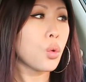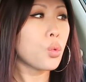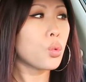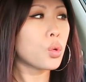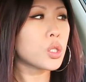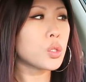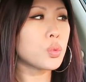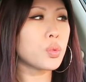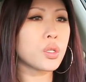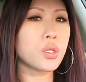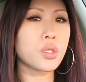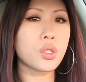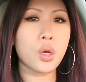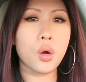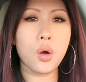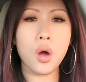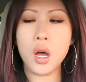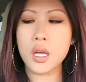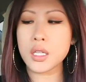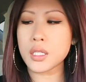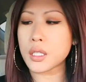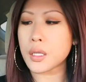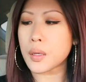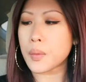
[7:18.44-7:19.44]
which was so
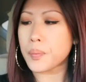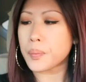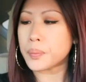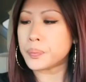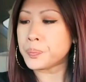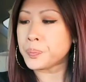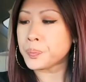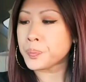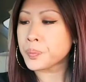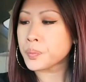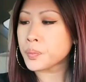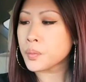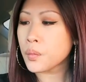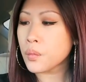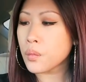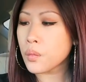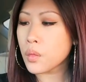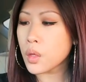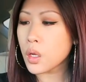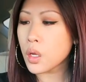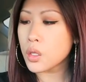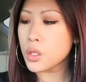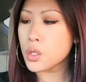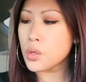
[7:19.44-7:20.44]
awesome.
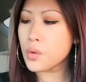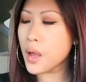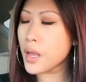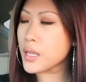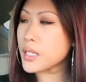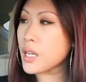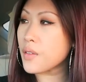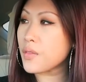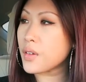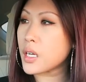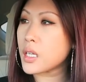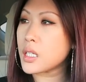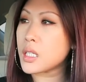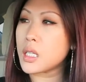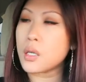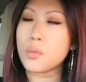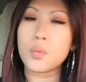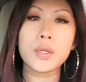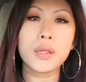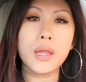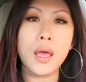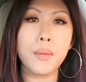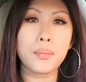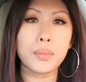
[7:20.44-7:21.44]
Do you guys have an idea
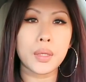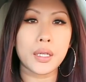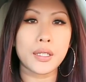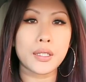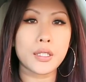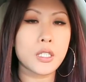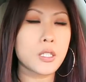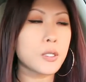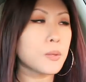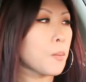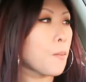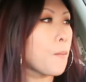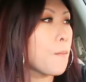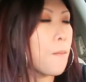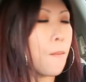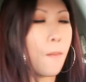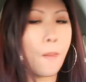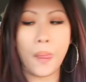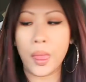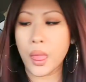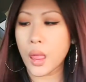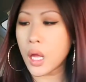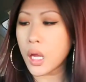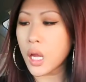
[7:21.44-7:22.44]
what that means?
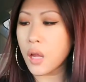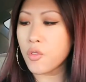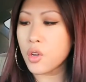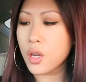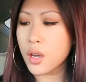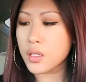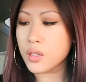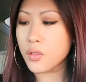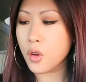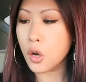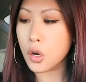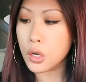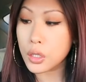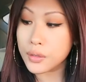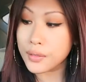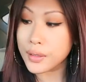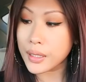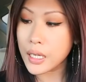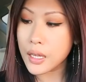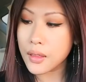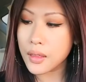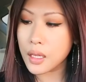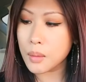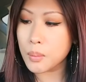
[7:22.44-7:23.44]
Like, have you guys heard of
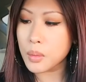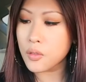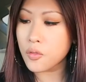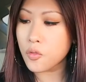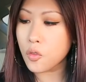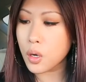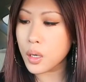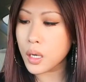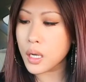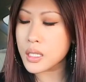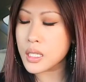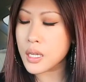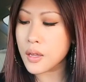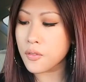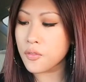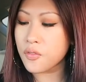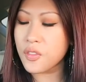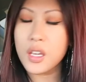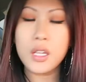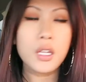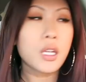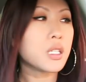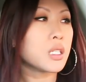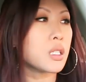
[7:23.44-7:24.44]
anything before? Because I
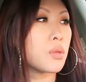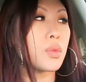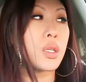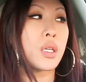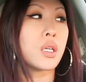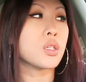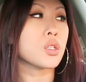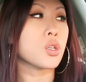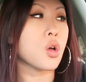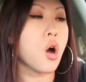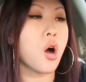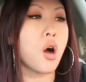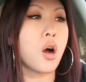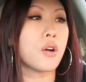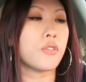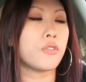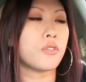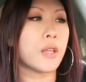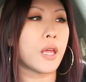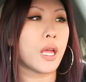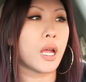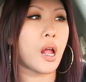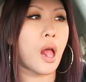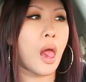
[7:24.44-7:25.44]
feel like something is
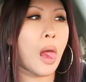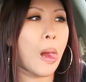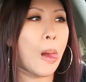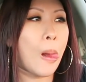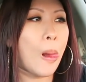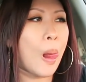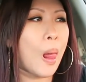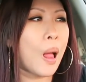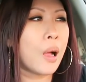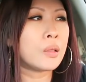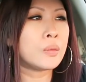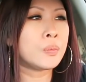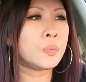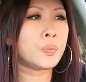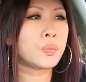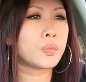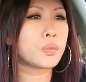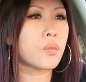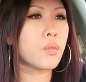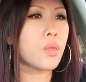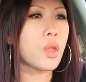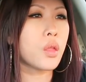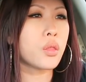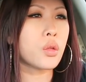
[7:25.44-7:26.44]
off. Like,
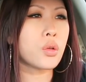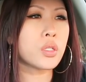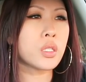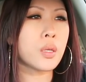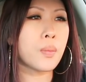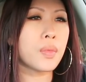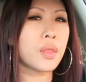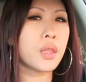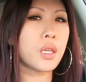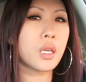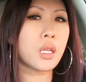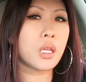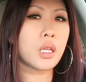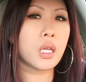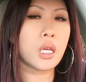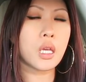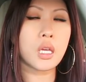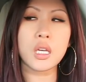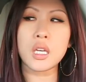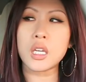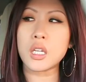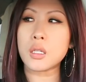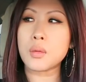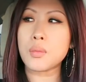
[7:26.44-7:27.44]
there's something
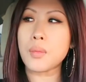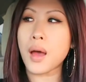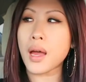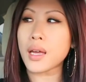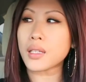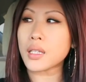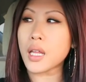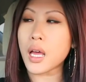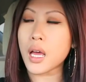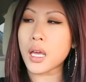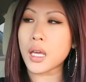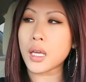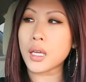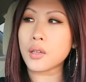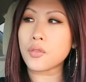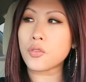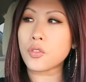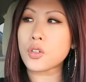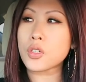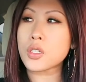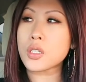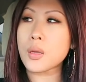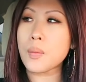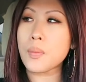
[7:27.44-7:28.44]
in my
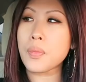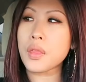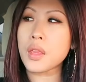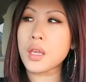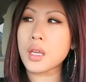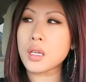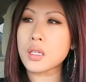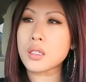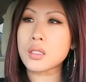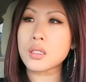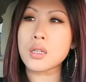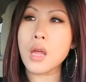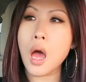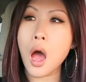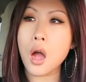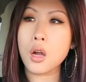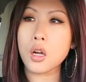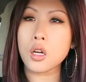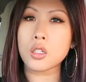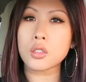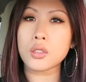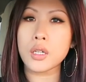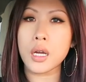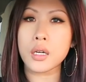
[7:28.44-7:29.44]
life or something is
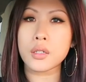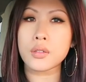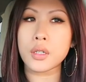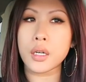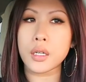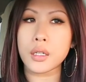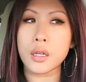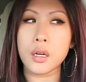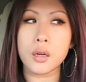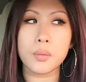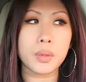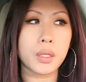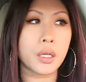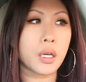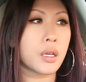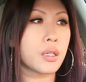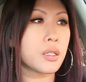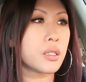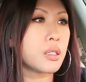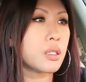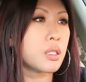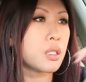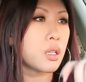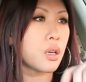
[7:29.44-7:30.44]
not correct right now
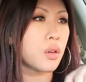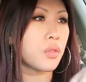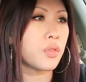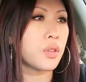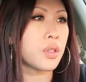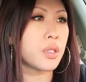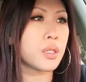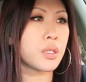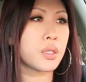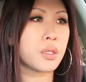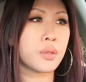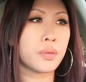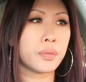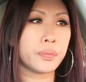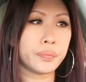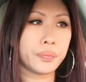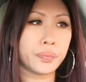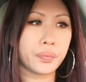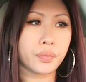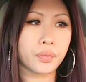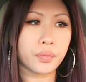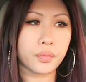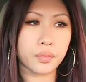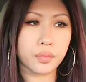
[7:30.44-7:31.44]
because stuff is
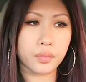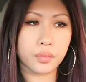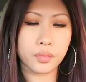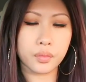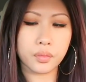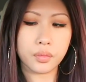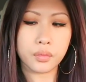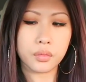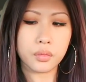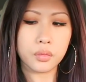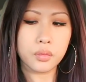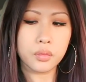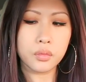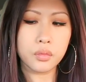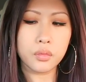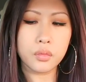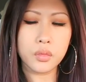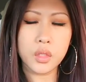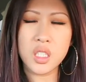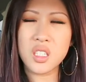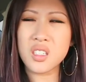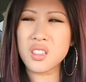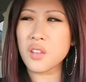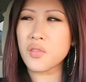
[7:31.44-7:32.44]

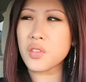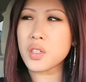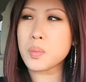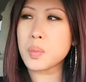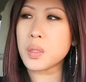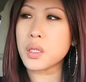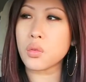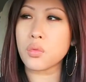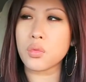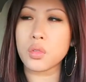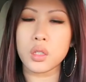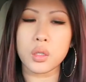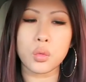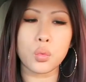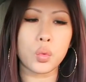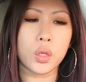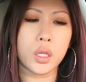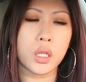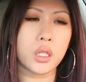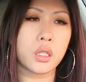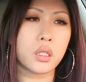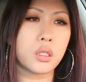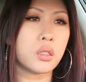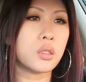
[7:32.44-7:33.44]
stuff is being really
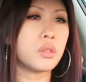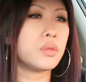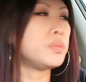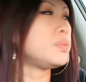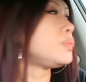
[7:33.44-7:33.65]
weird